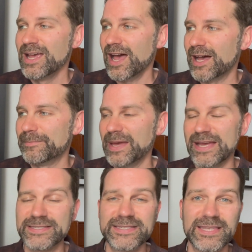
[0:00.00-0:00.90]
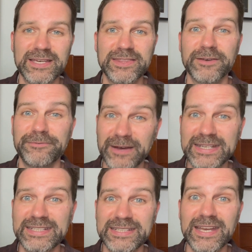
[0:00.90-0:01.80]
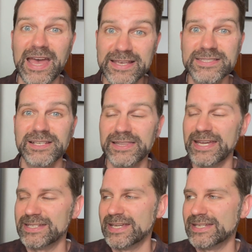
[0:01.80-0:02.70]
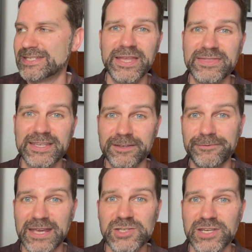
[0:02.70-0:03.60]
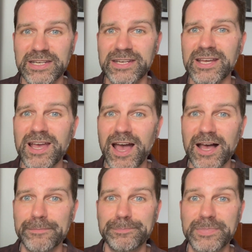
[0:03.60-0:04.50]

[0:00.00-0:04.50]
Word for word: um, as the, the fighting escalated and the invasion um,